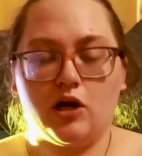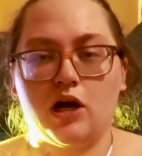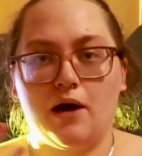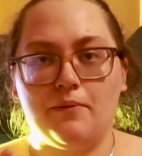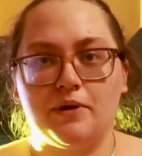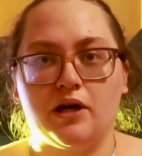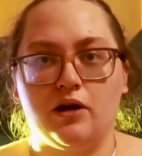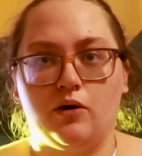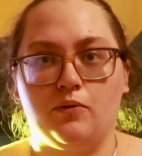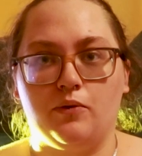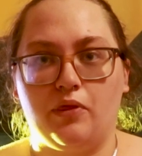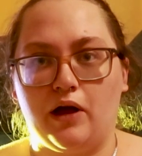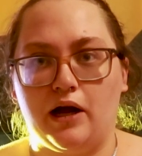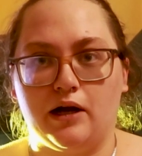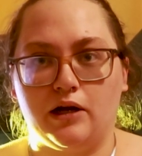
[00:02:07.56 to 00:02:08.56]
coming along
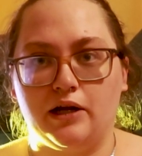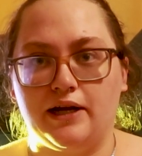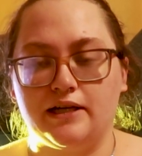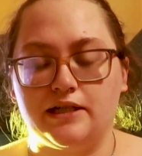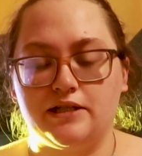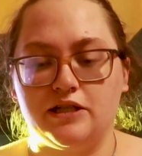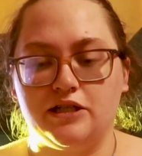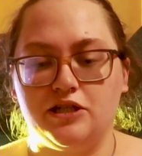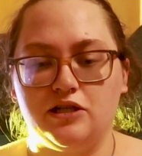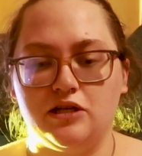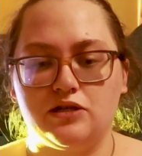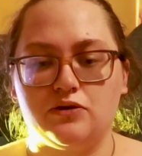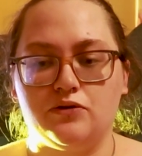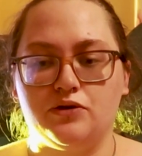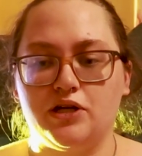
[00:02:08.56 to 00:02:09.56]
with that connective tissue
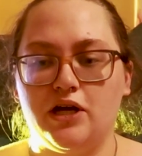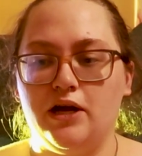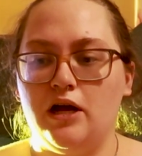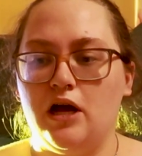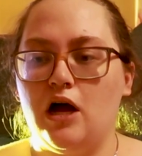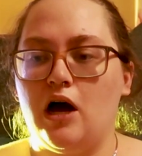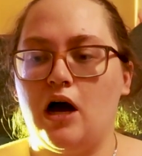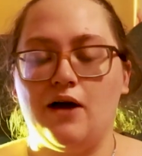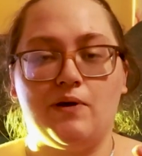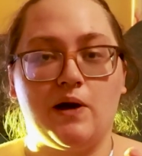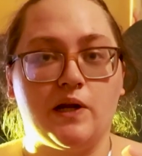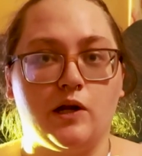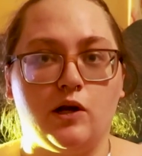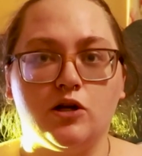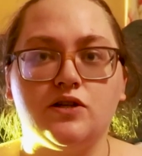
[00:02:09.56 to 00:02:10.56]
disorder, I've
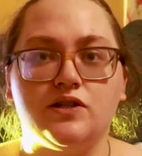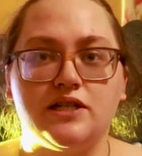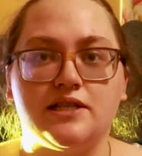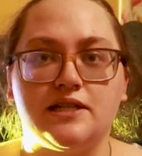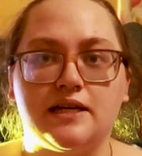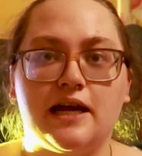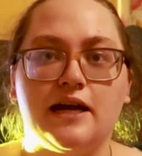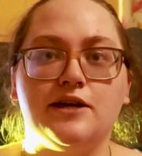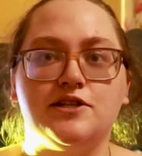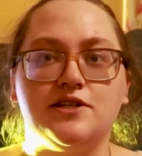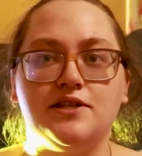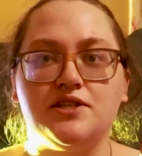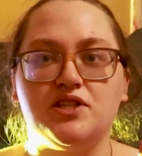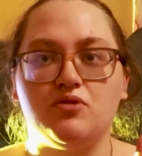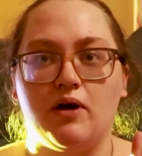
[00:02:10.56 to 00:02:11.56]
had a lot of
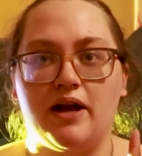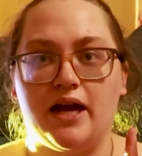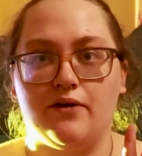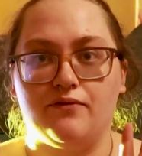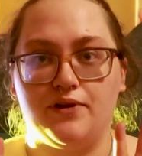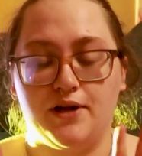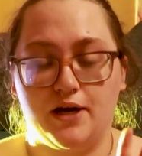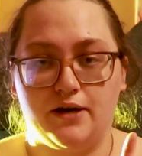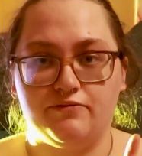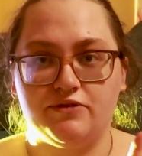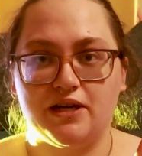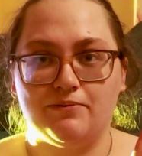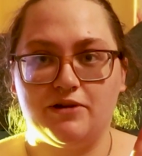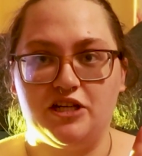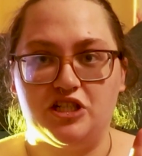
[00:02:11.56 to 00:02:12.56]
dislocations, so I have nerve
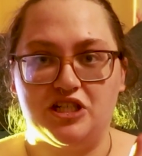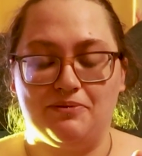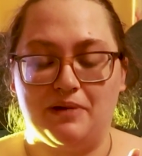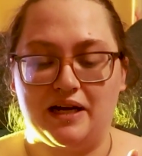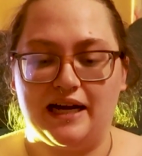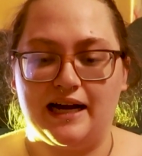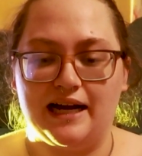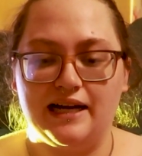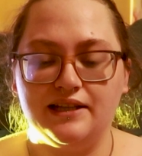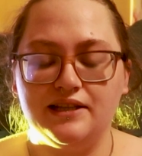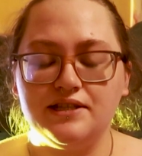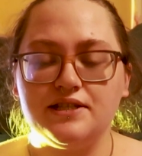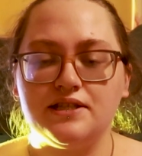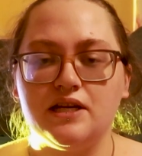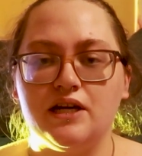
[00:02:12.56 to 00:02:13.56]
damage in my
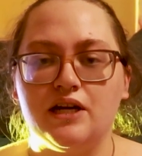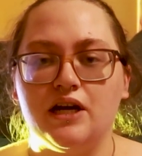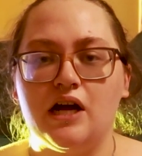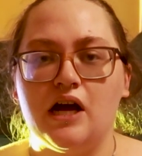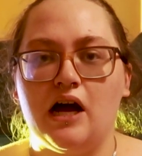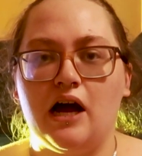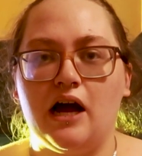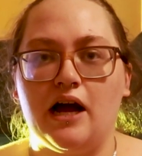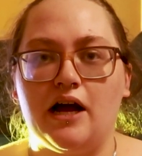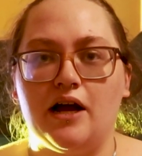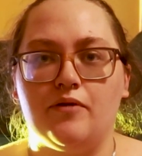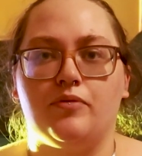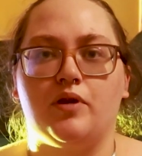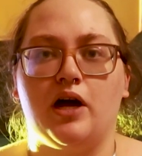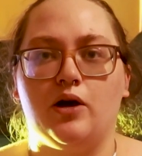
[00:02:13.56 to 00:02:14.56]
hands.
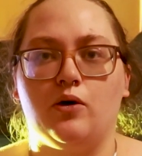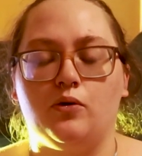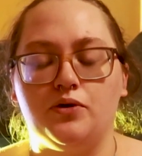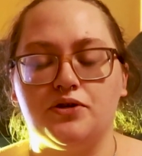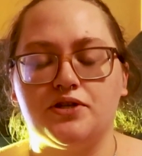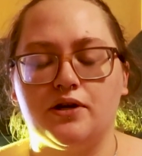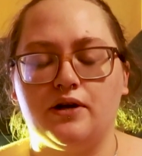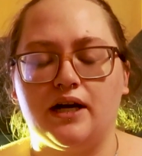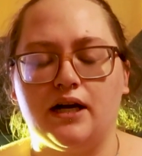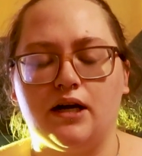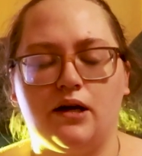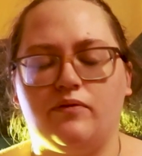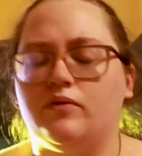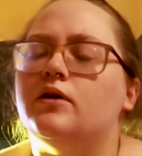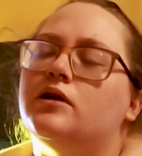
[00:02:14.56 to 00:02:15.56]
I also
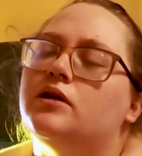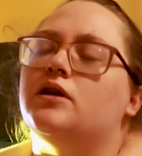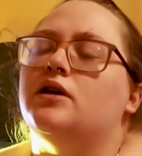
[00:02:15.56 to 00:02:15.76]
have